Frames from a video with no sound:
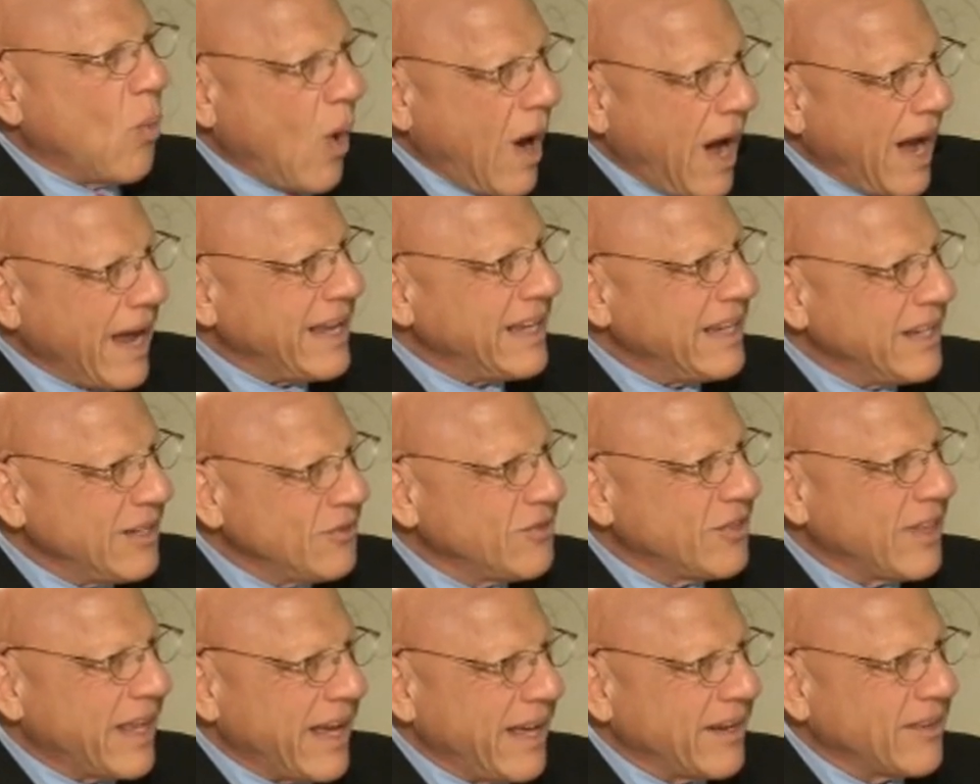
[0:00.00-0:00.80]
Why
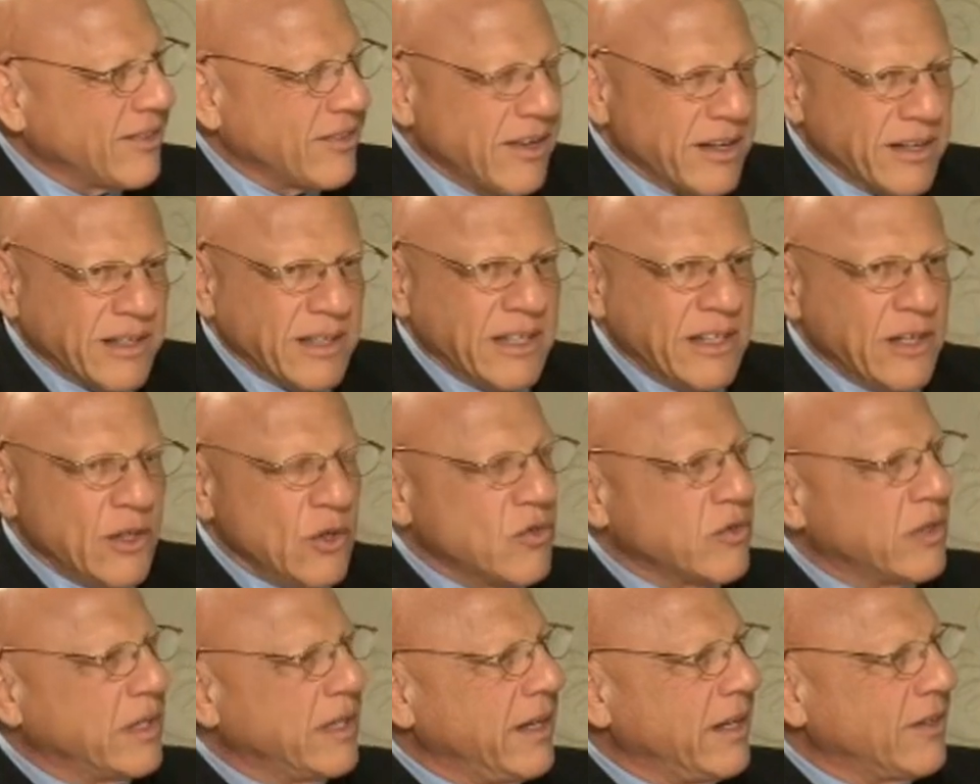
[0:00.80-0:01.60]
is that? Suddenly,
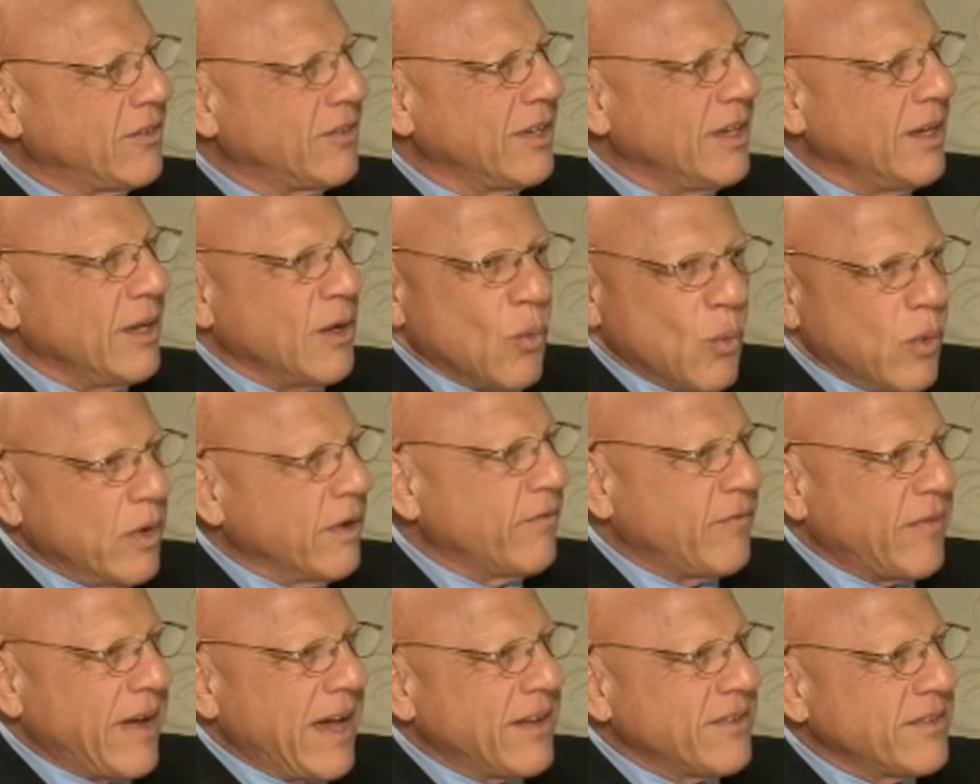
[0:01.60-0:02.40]
usually it's we're
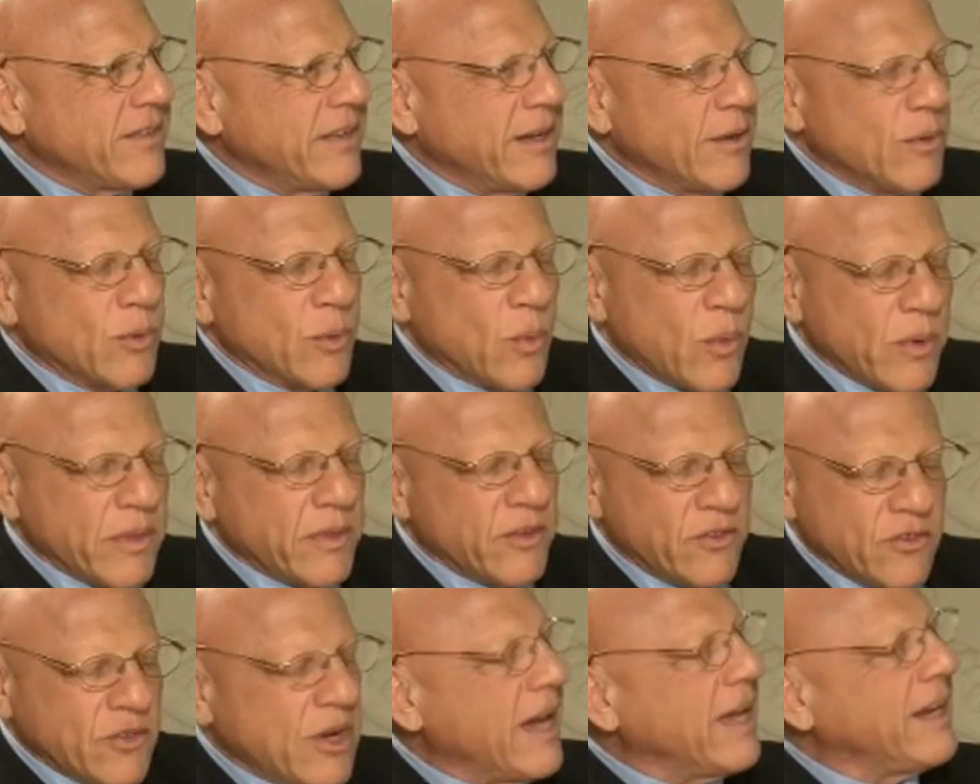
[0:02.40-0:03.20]
fascinated with what
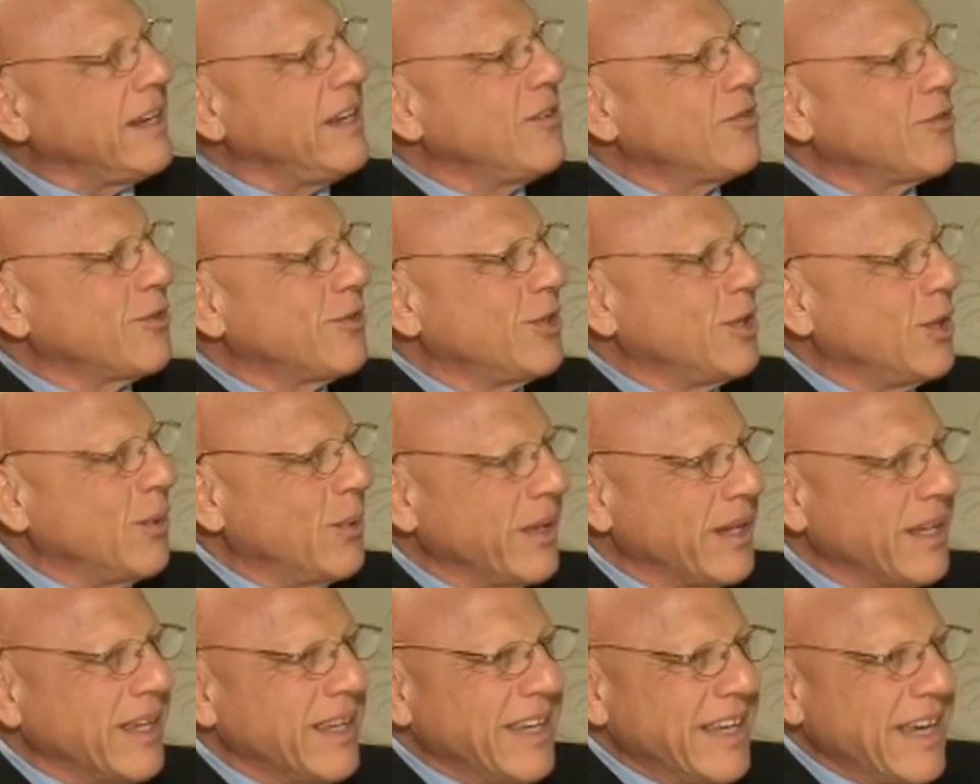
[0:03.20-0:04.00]
the Chinese are
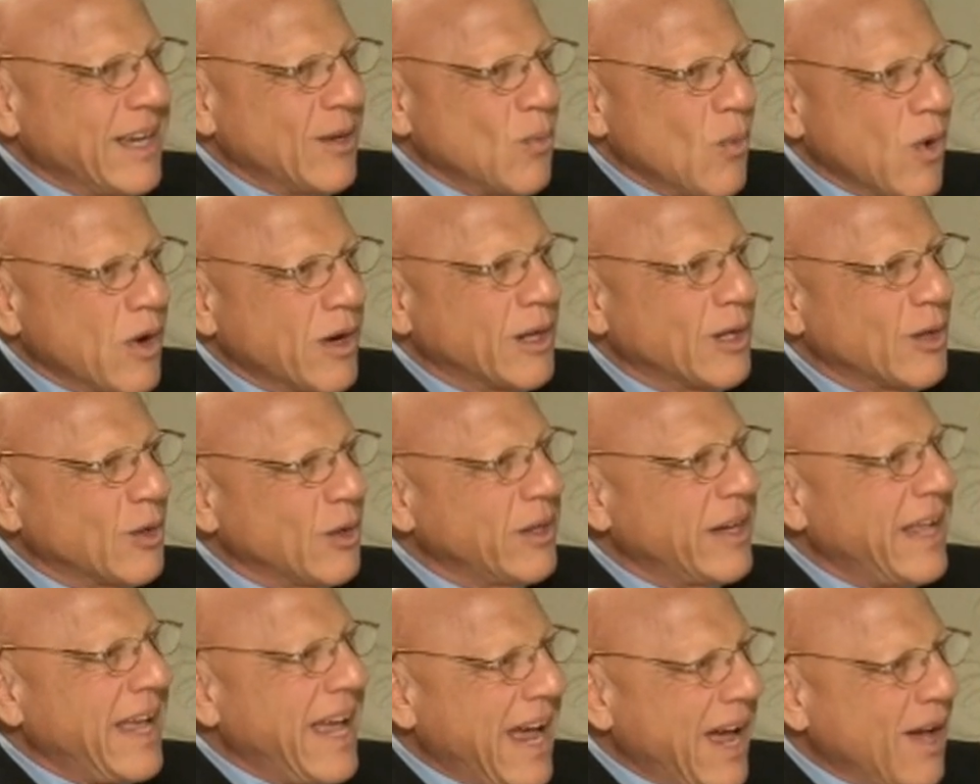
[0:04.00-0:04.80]
doing and want to
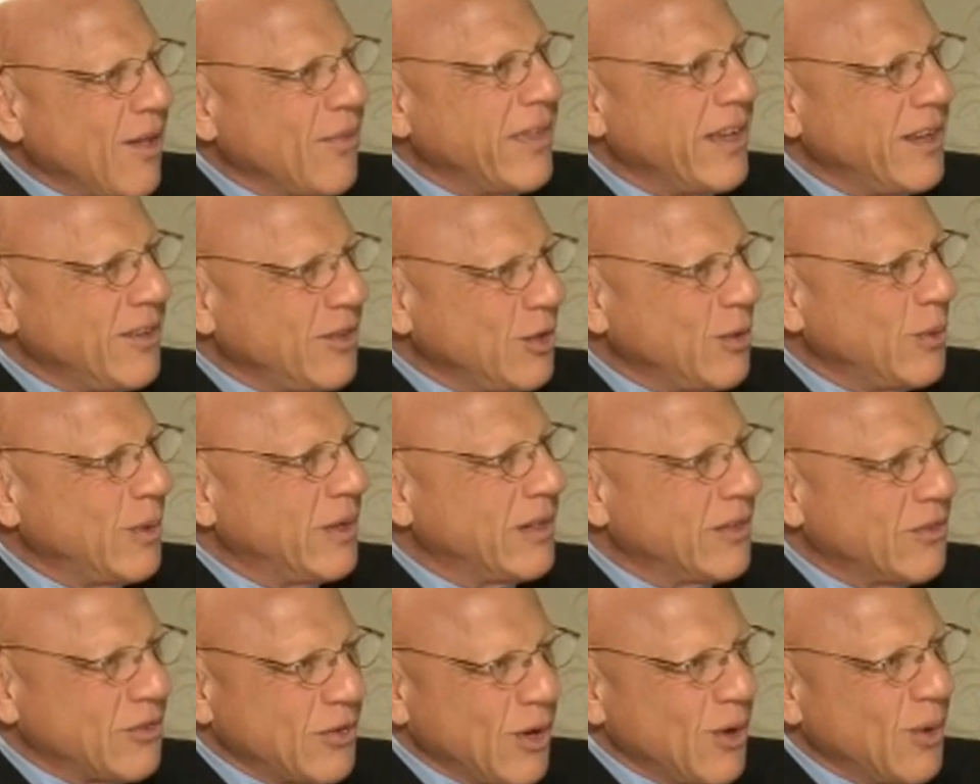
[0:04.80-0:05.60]
learn how they do
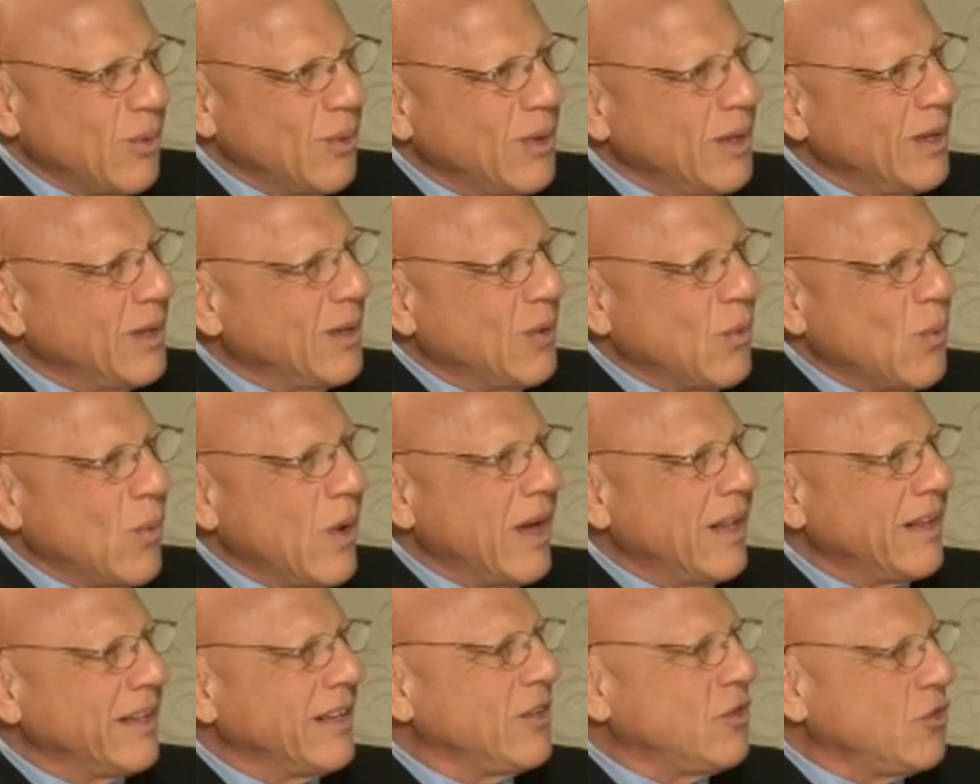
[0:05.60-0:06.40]
it so
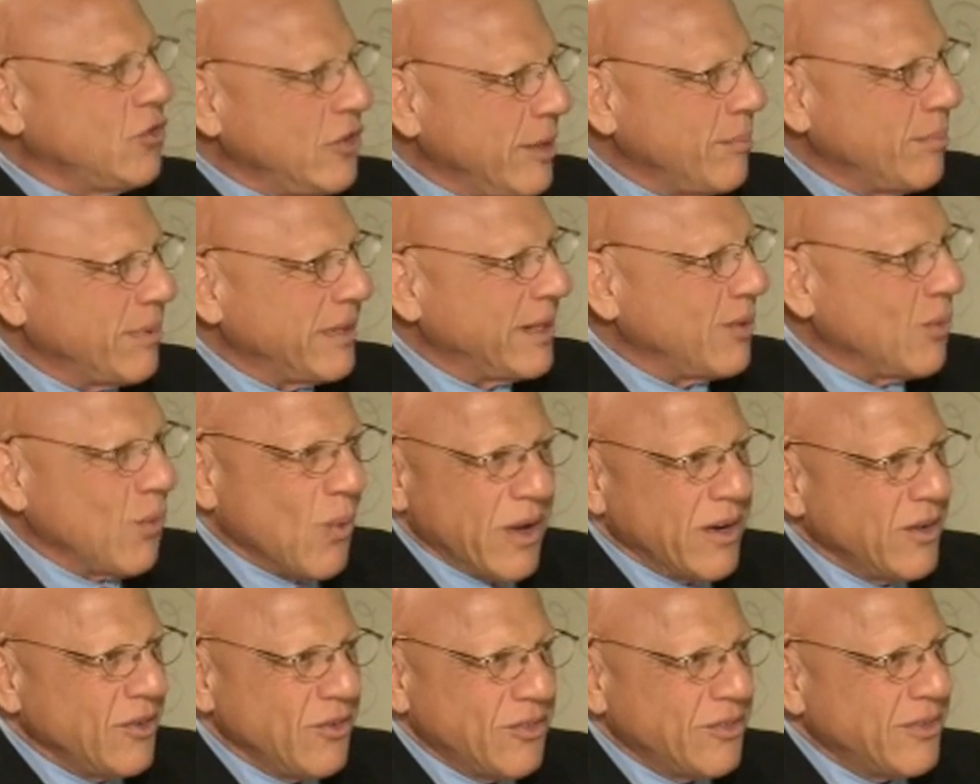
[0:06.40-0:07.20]
well and cheaply.
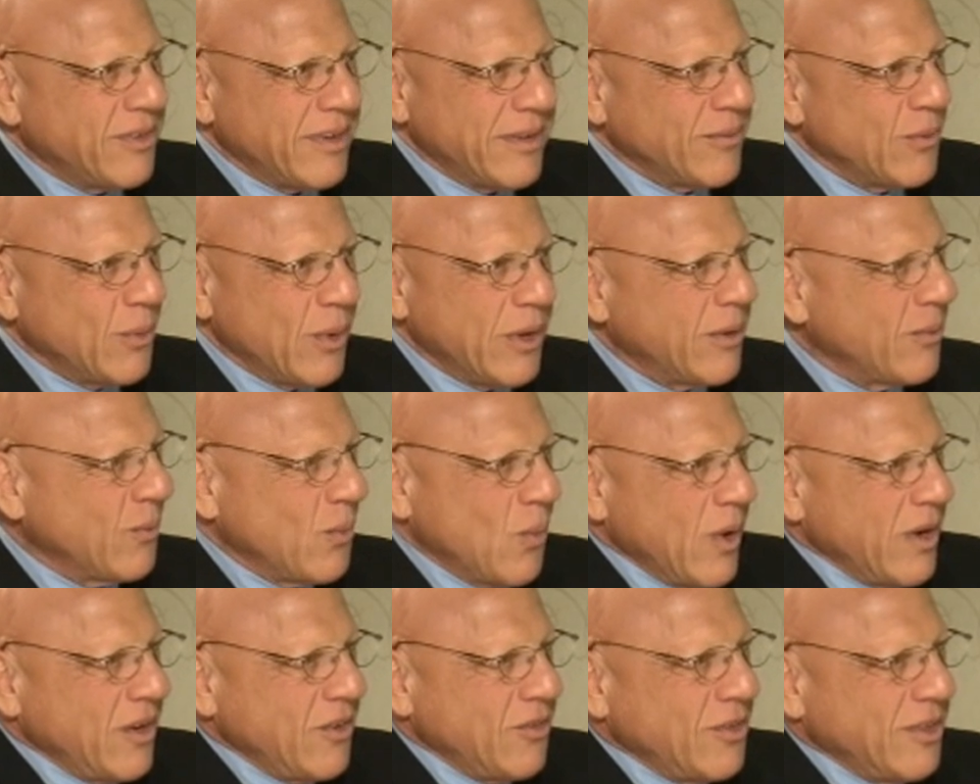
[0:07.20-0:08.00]
What is
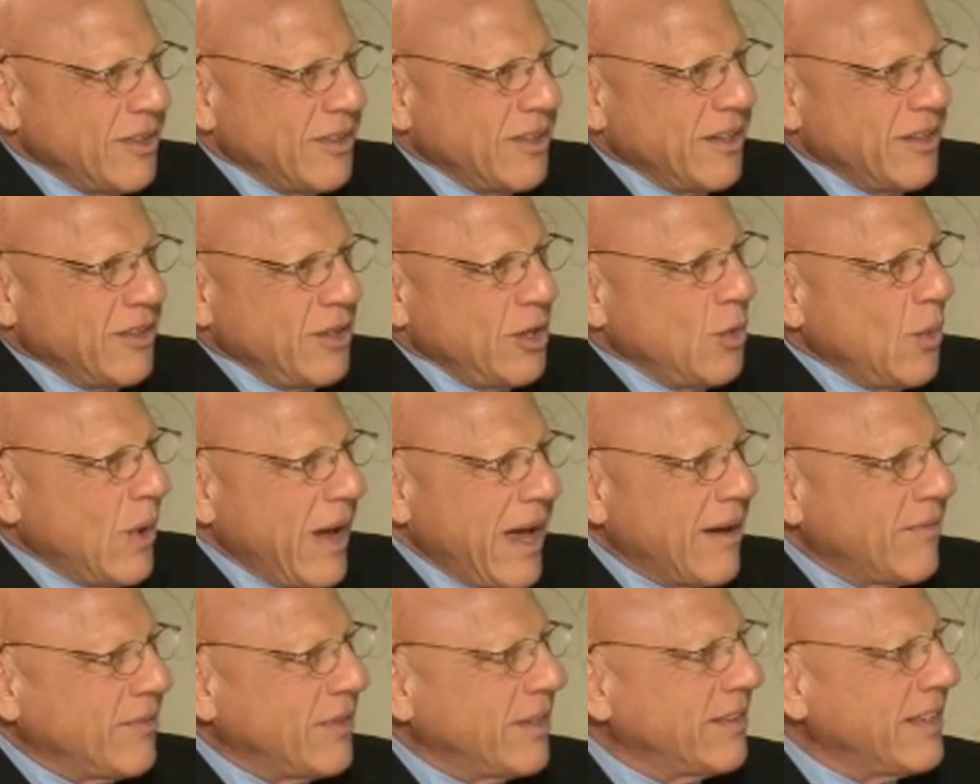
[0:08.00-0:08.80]
it that you
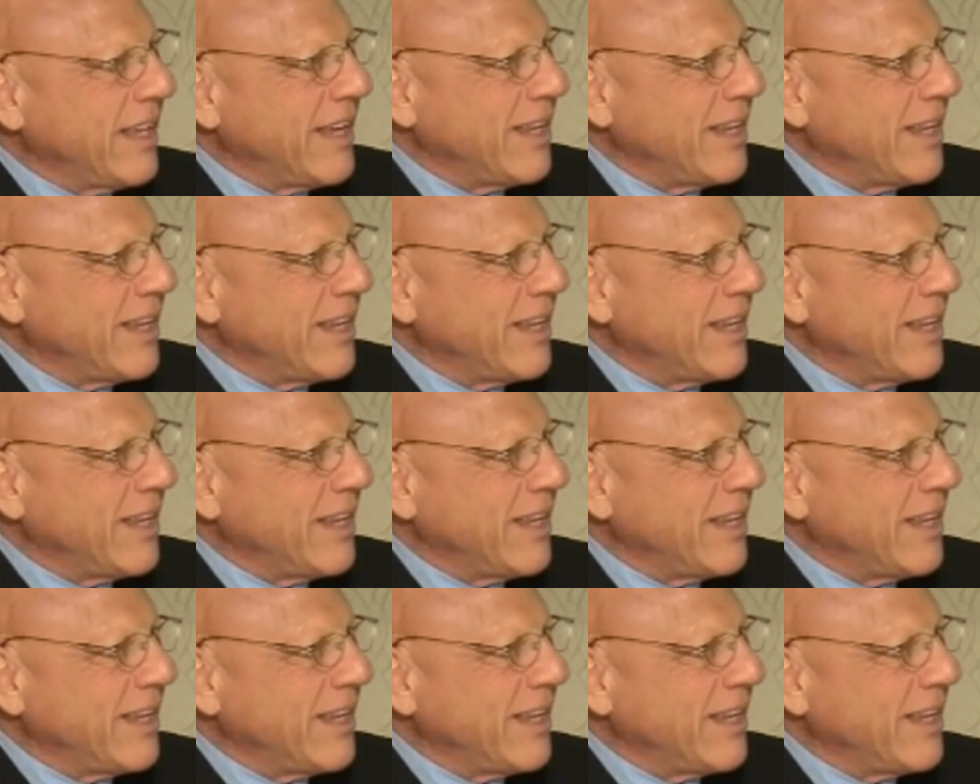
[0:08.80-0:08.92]
have that